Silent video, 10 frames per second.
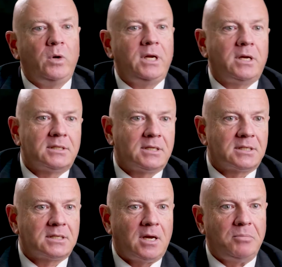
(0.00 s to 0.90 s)
weekends in
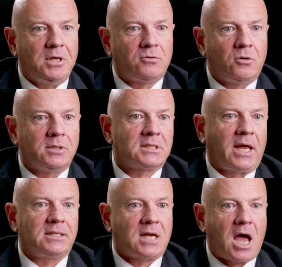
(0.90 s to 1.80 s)
San Pedro, it's
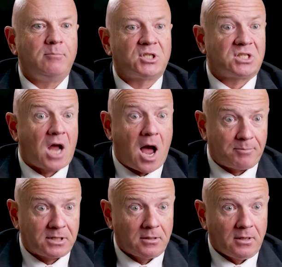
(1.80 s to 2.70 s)
like time
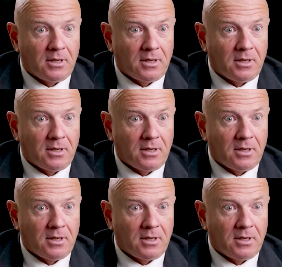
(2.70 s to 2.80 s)
stopped.